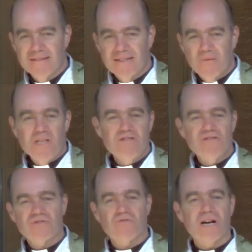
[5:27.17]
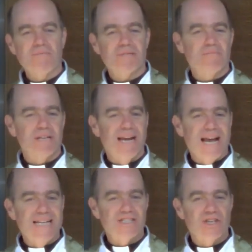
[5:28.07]
When you describe somebody
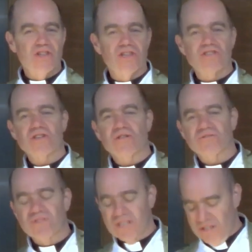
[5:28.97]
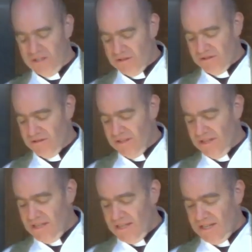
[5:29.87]
as the salt of the earth,
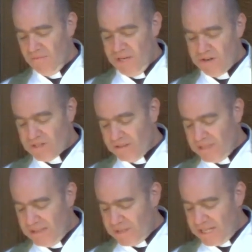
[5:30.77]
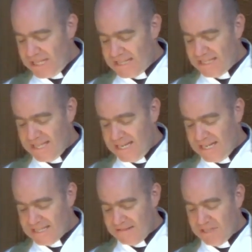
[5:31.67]
we usually mean by that they are
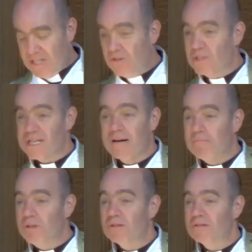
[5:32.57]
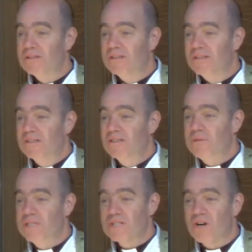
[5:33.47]
somebody who is humble, who
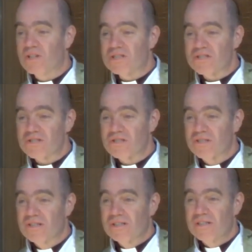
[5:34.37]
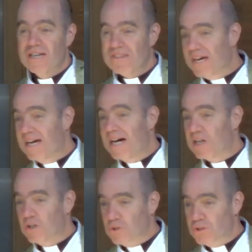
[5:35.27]
is honest, and they are
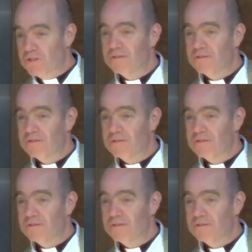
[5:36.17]
good.